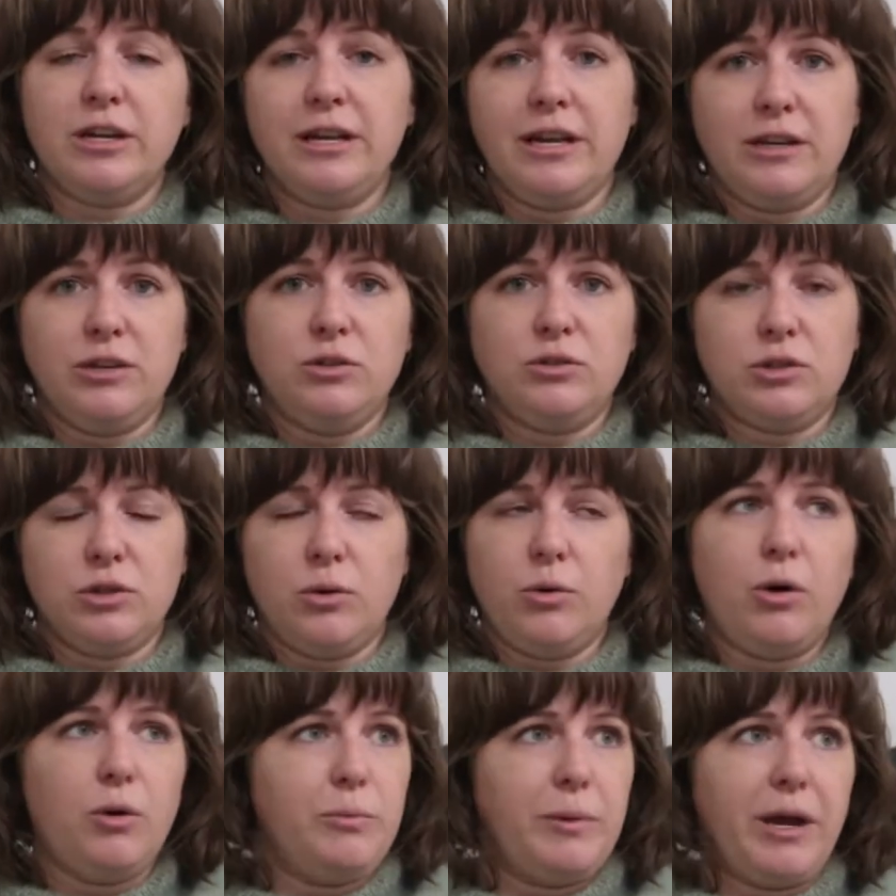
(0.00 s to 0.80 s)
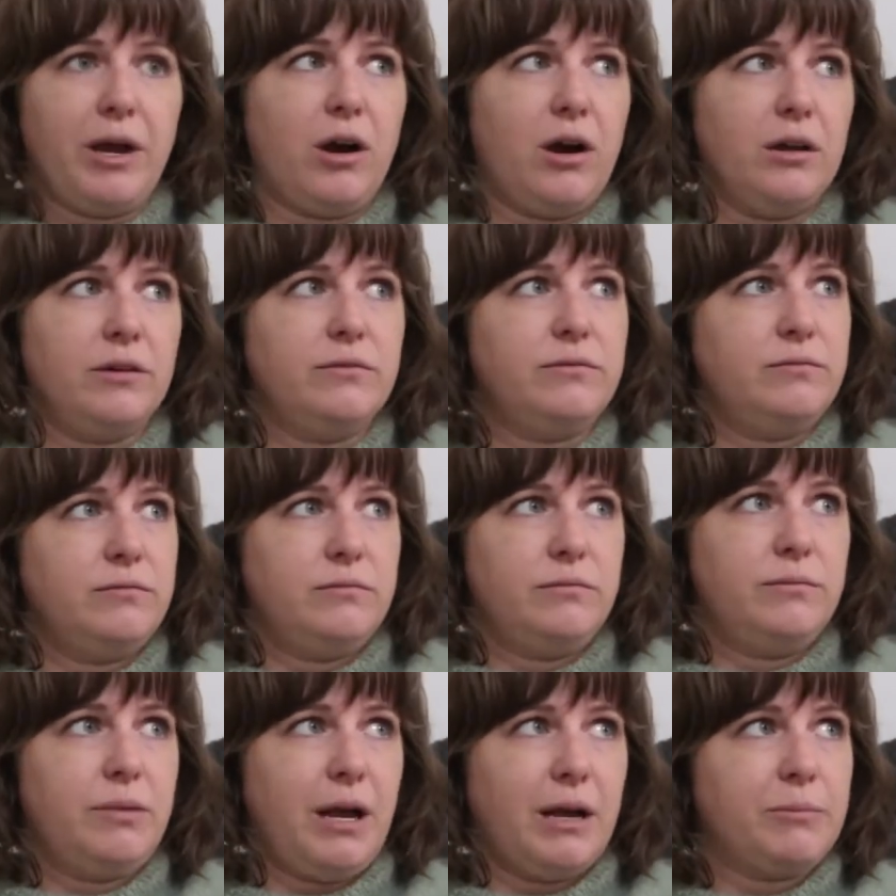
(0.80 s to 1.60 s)
And you so, oh my god,
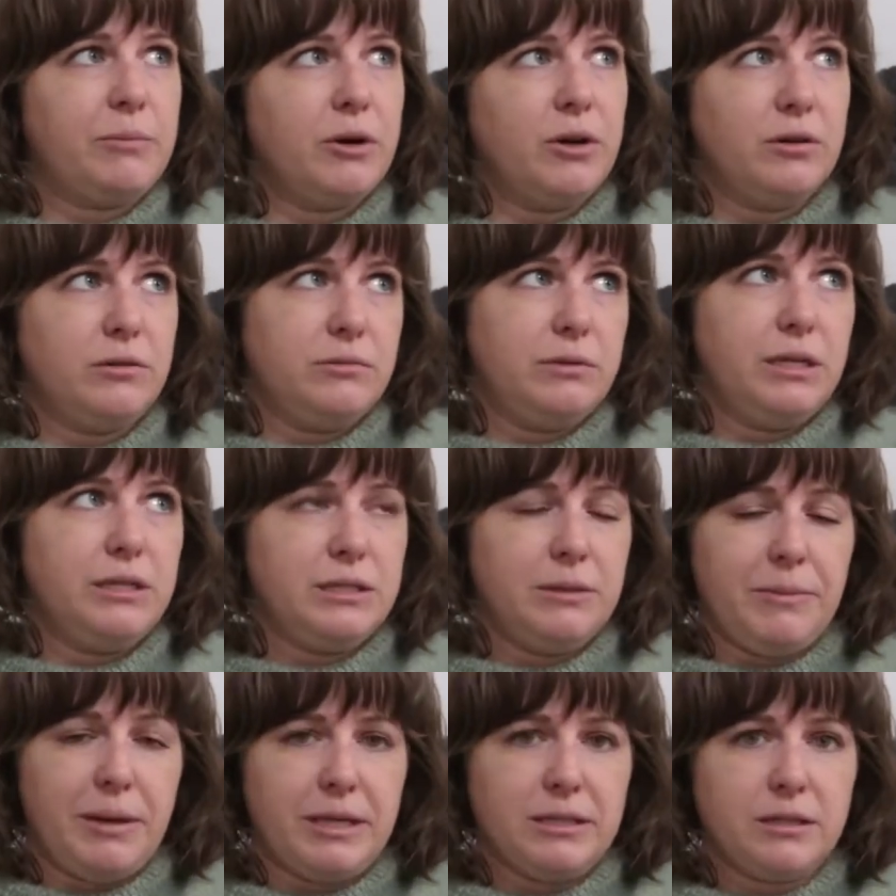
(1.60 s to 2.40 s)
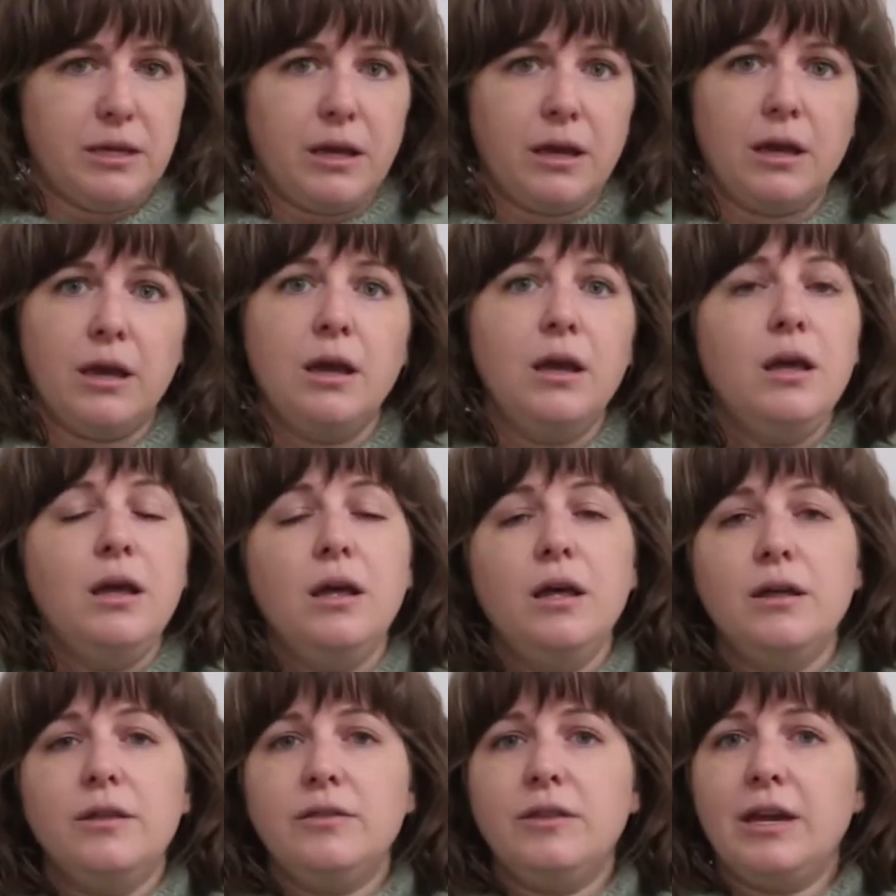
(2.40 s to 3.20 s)
Blackbird is amazing.
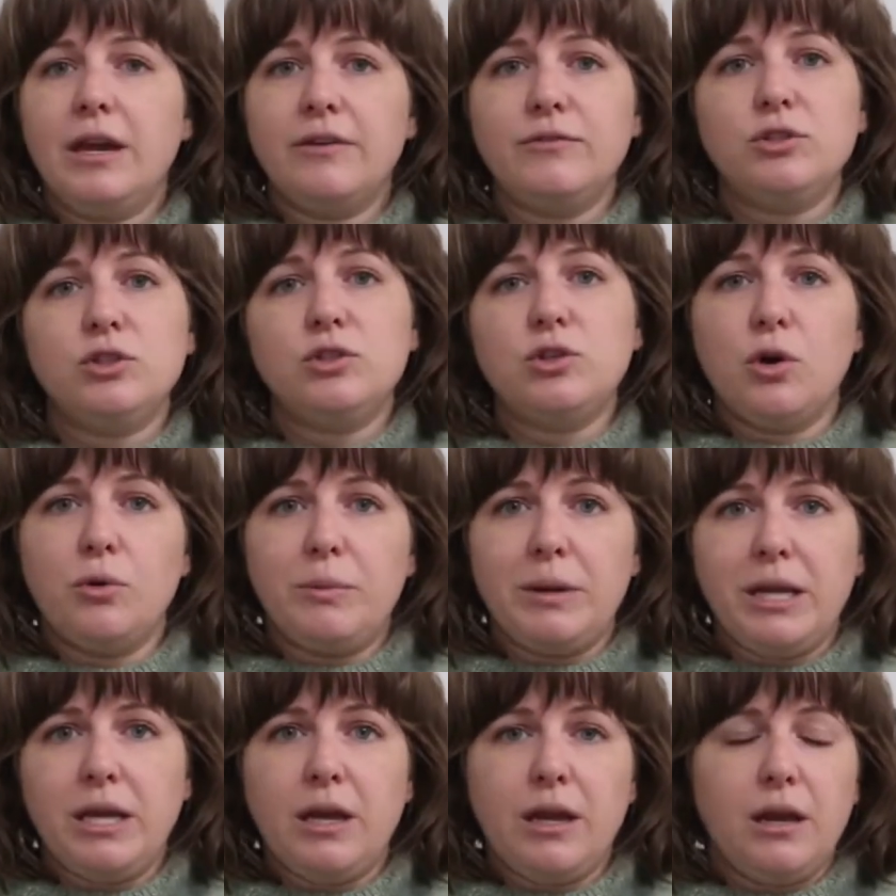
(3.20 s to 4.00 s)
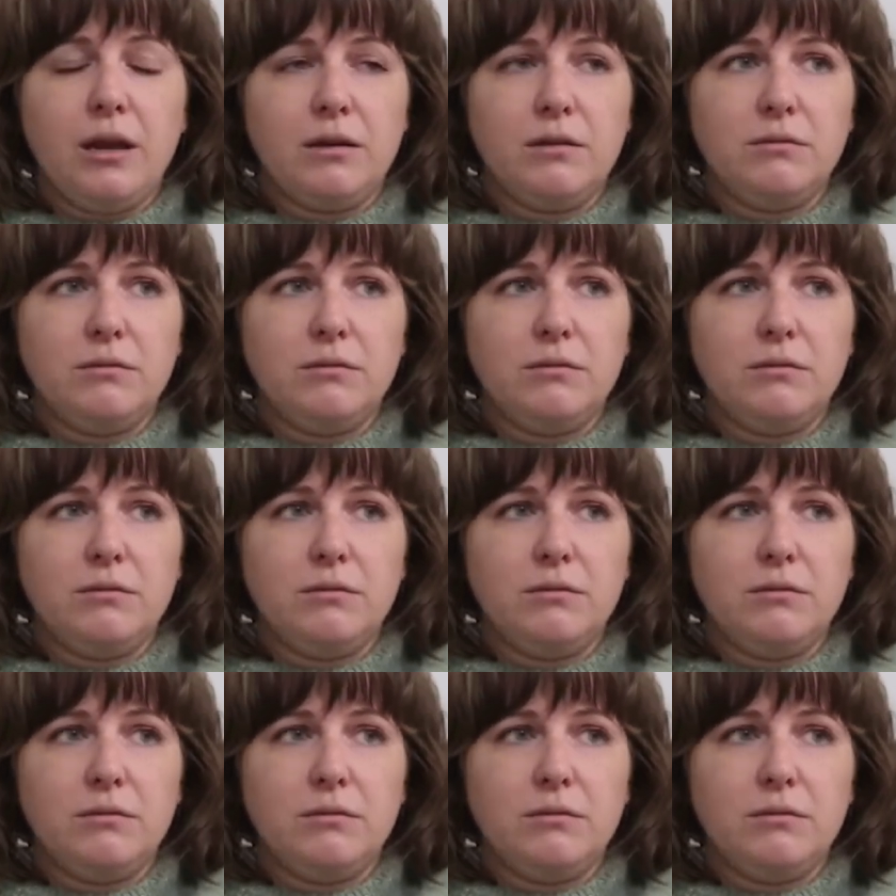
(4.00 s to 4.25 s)
They have so many,